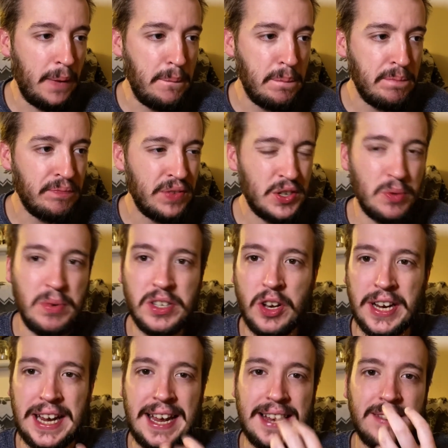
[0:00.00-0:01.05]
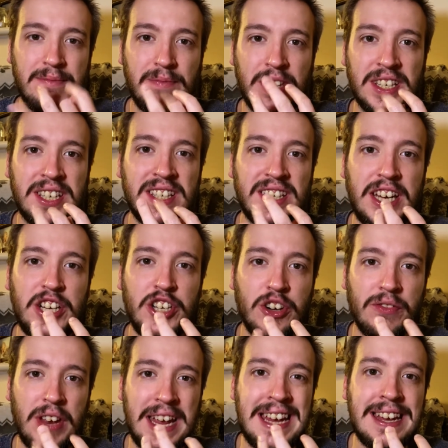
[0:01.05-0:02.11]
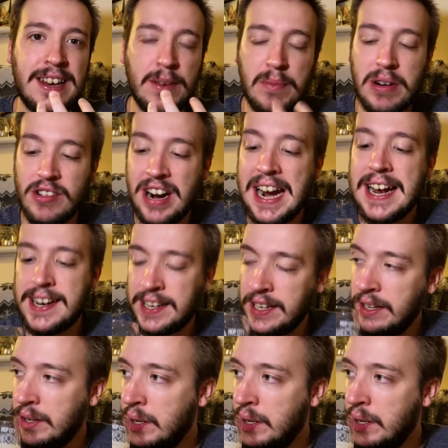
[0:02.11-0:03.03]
It's almost like the sensation of like eating a meringue.